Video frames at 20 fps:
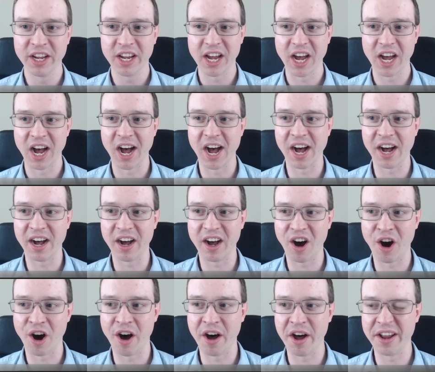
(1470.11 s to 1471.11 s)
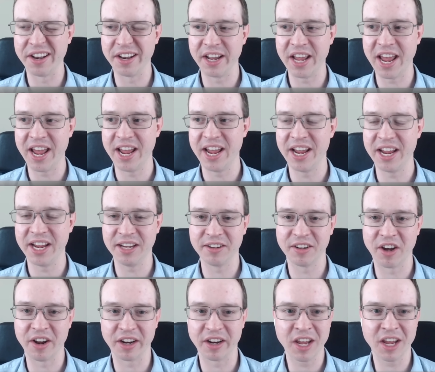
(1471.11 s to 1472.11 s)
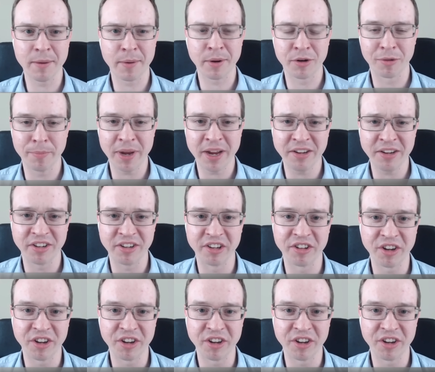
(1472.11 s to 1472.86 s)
on a chemical basis.